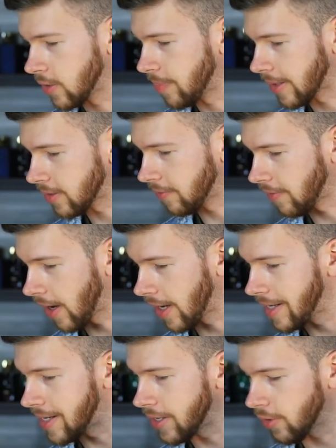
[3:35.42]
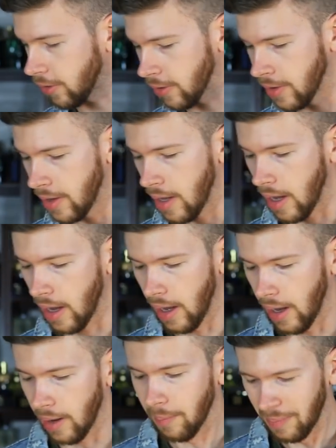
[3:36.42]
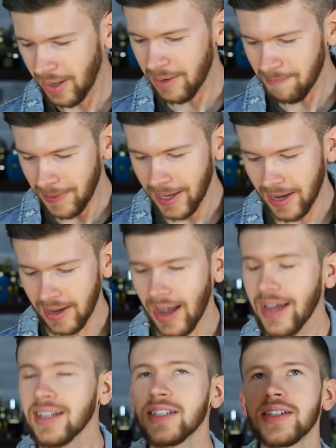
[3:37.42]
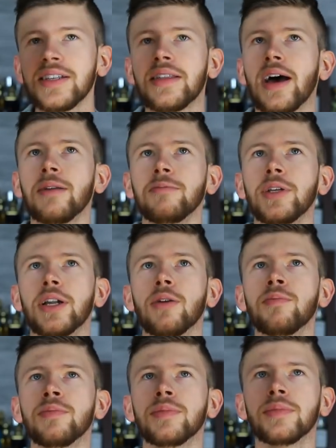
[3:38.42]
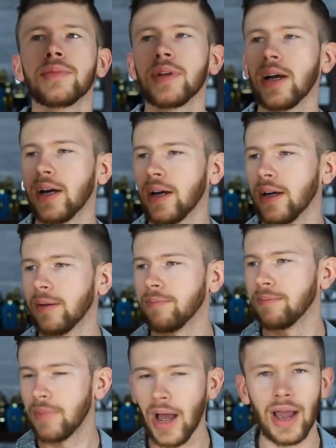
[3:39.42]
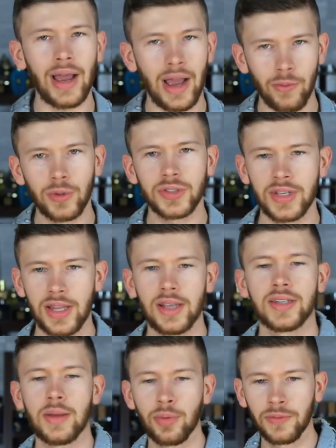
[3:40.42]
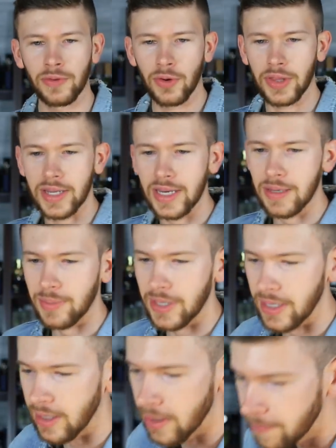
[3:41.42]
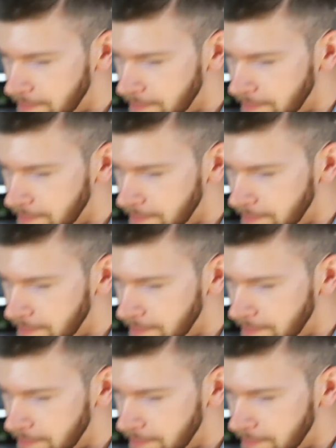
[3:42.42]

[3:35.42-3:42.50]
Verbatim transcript: specify either, uh, but I can see that, you know, uh, I, will say this: I prefer the EDP